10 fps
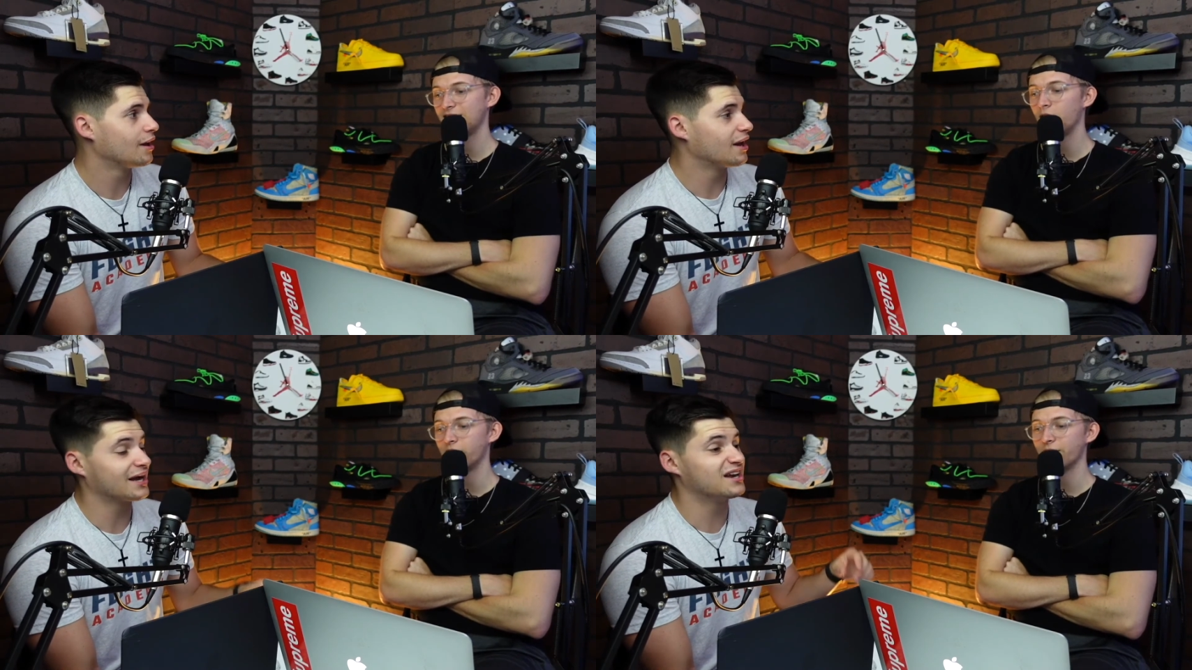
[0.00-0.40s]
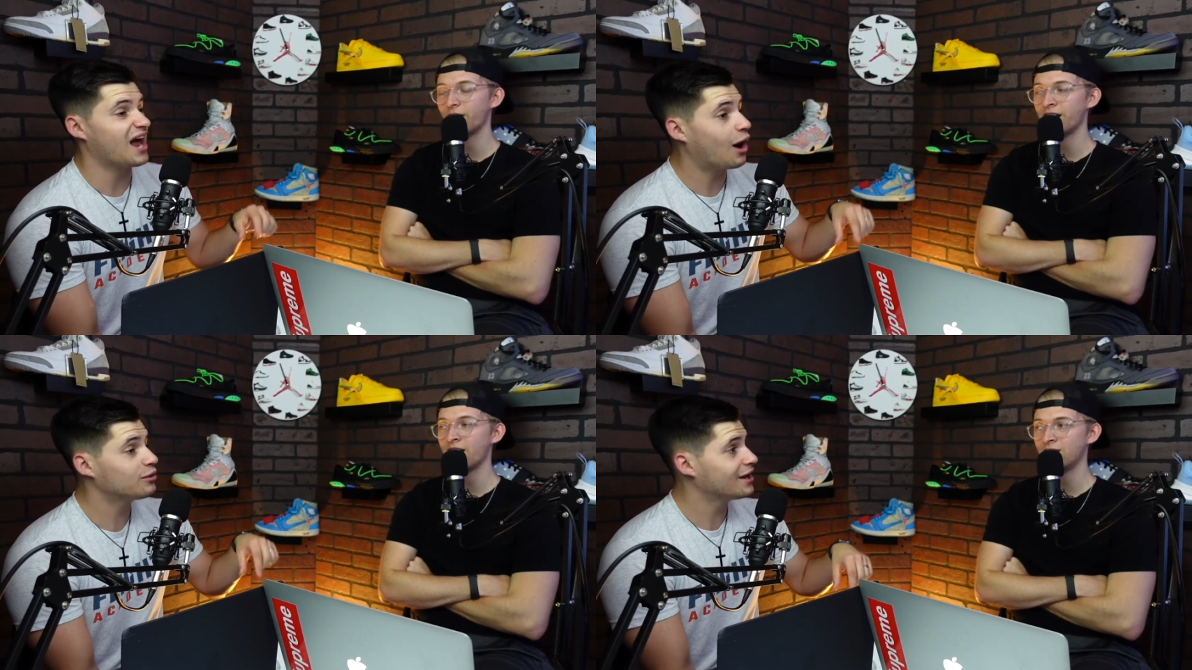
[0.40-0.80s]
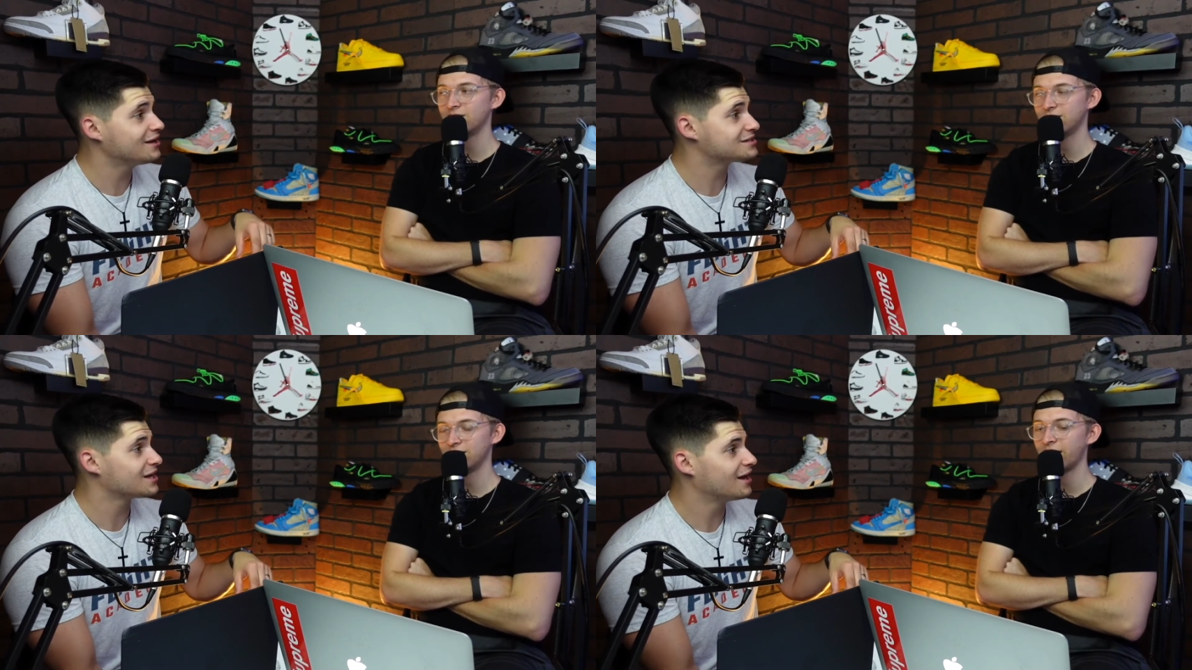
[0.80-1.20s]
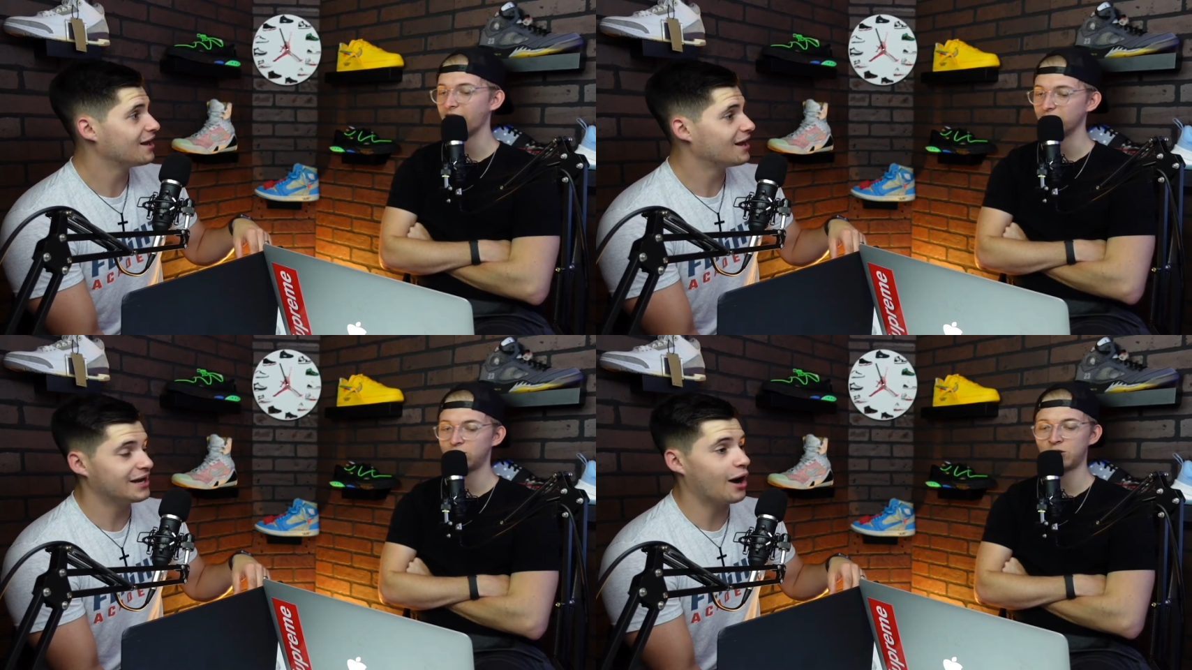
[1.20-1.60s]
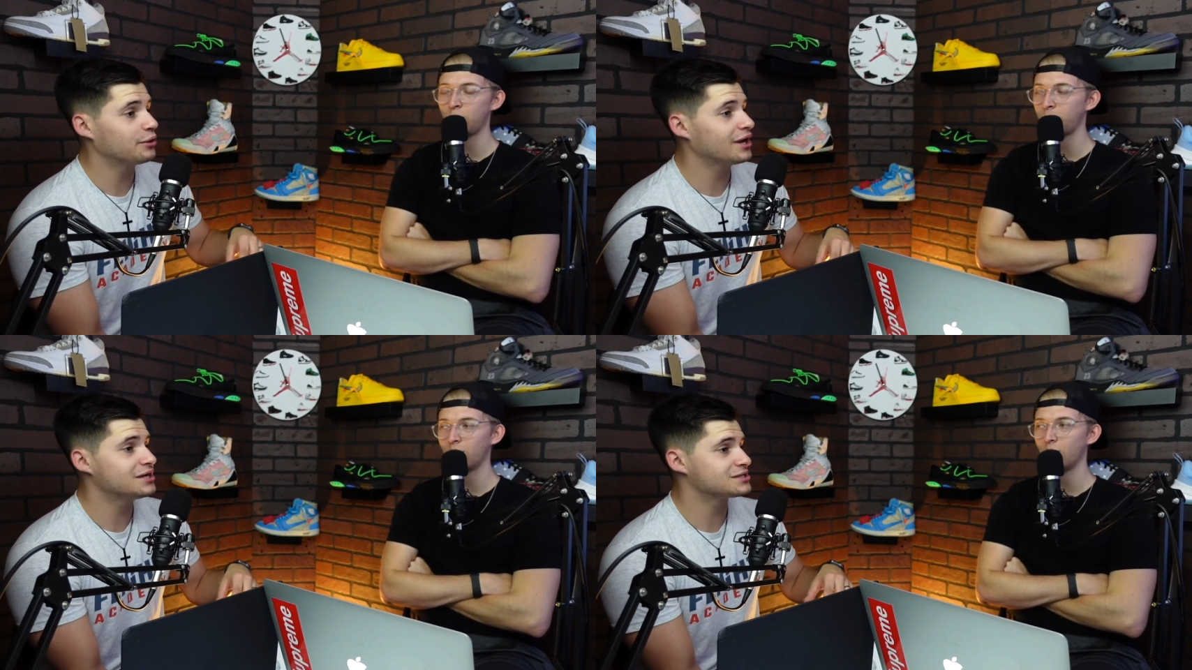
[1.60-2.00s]
Speaker 1: Oh yeah, right nowadays. Now? Yeah, nowadays,
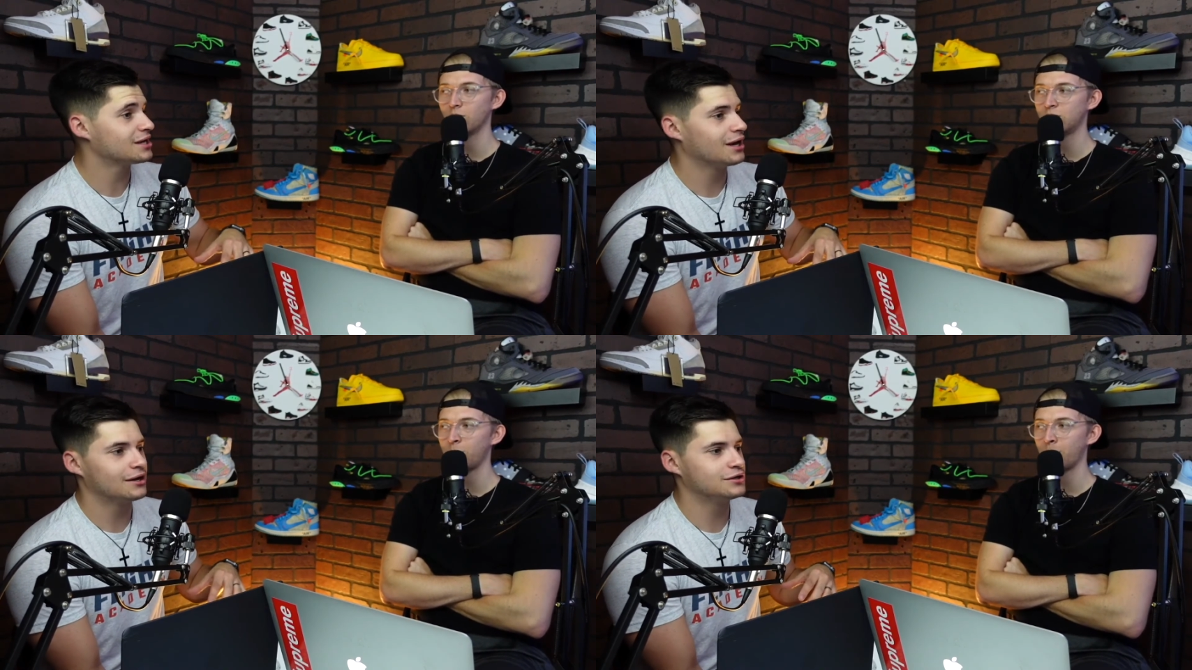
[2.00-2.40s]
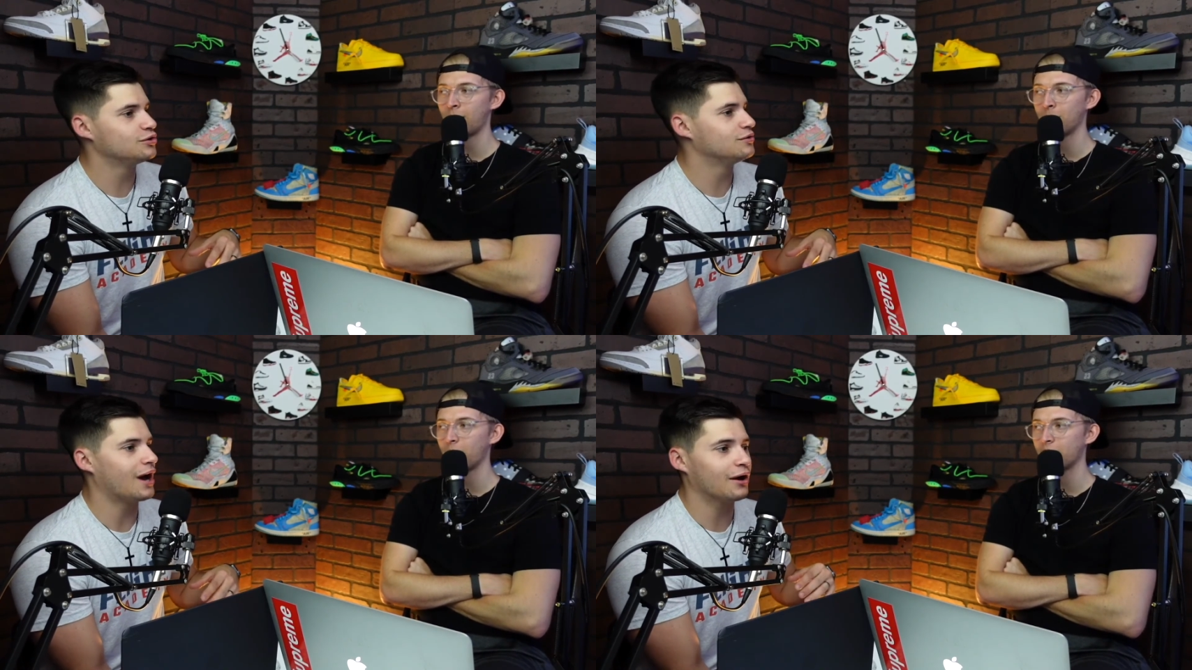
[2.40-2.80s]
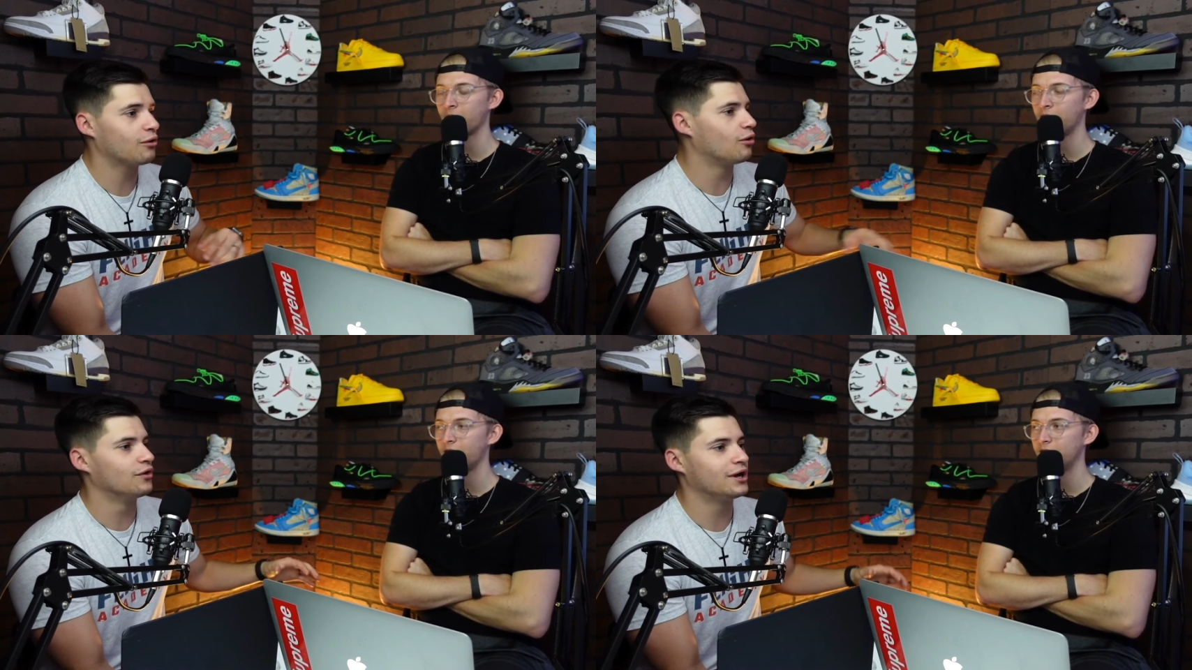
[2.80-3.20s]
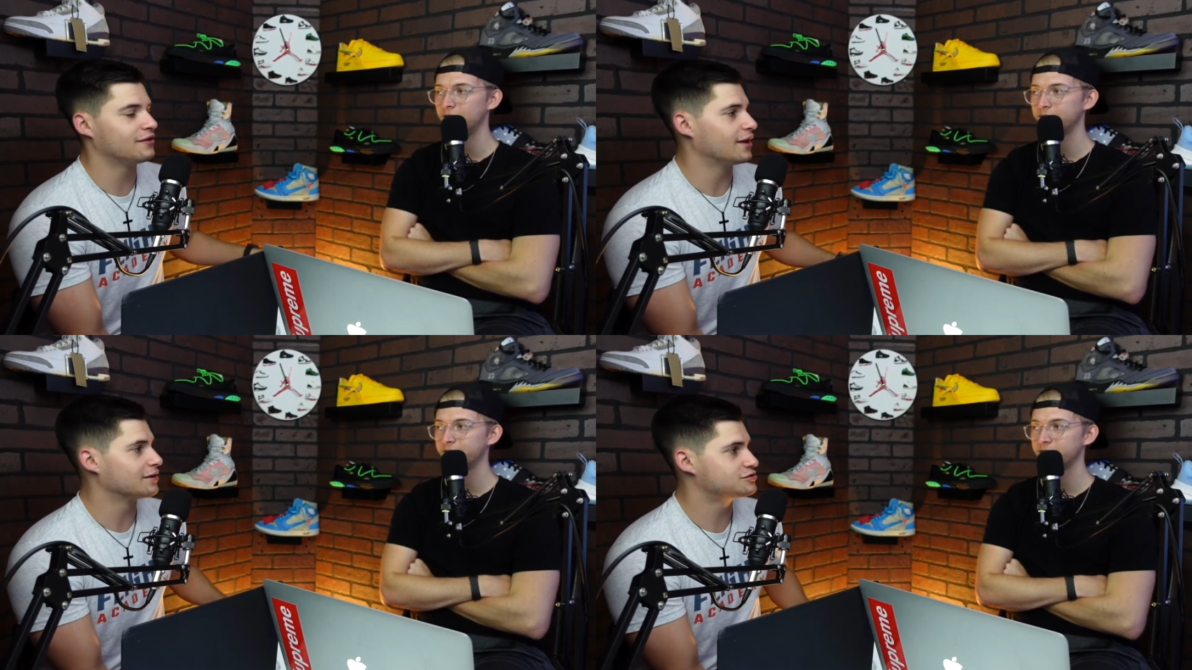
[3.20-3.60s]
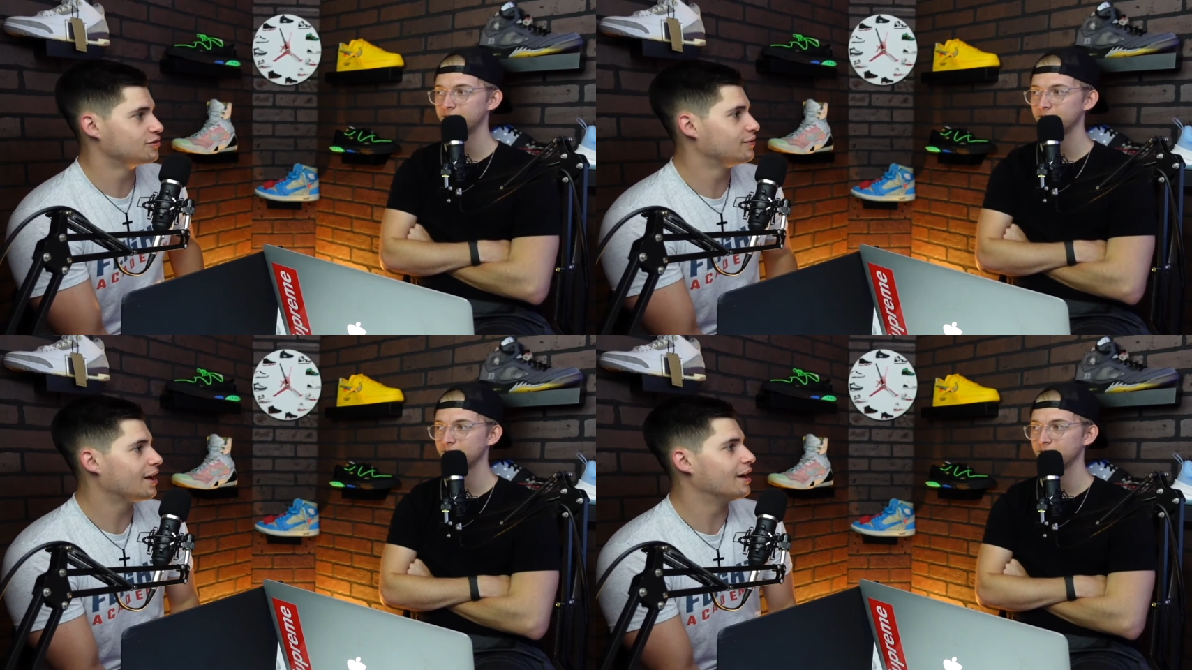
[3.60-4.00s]
super super bear dude, market. I don't right hold now. anything.
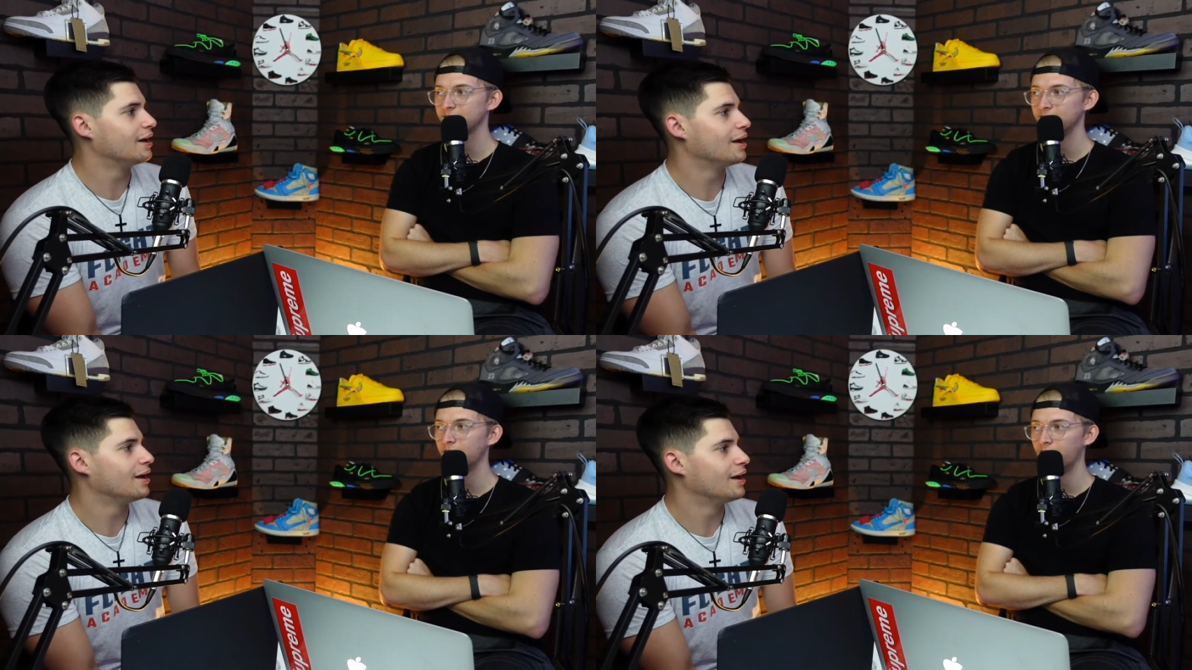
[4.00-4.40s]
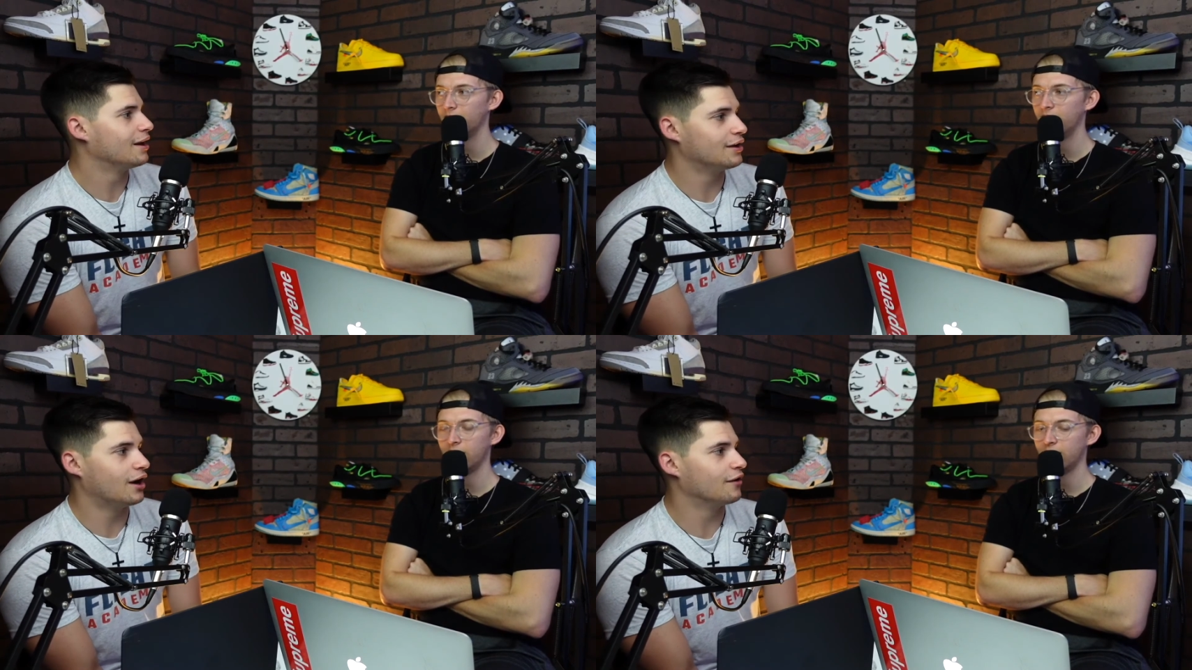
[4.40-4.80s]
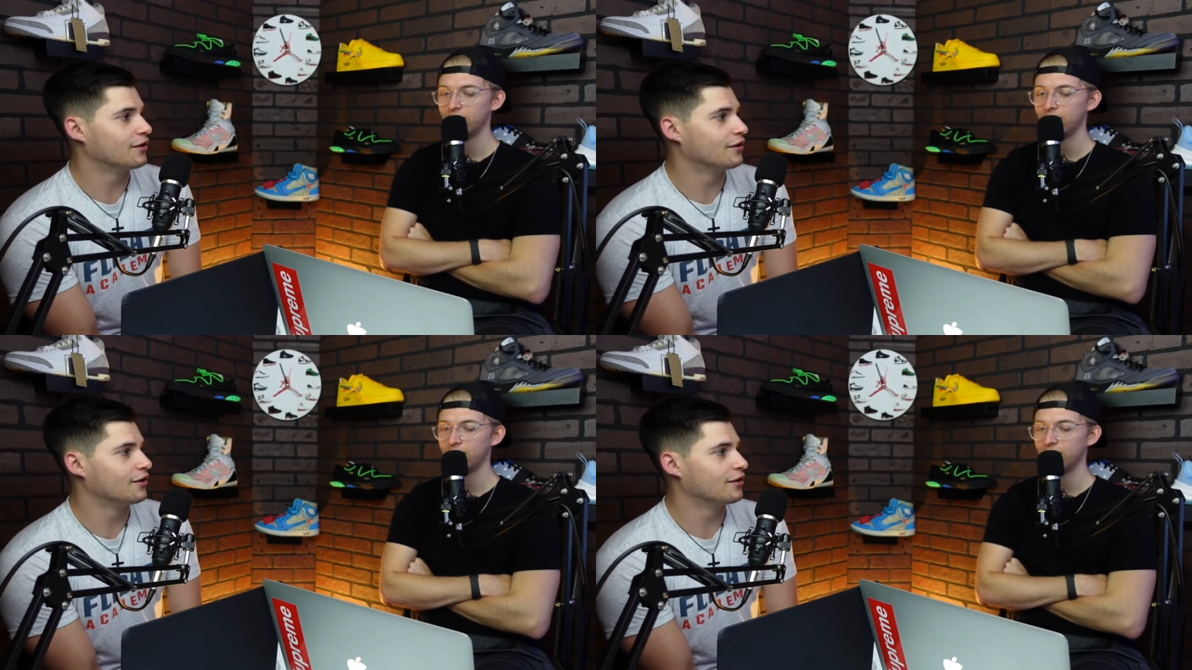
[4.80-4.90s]
Screw that. Yeah. No, the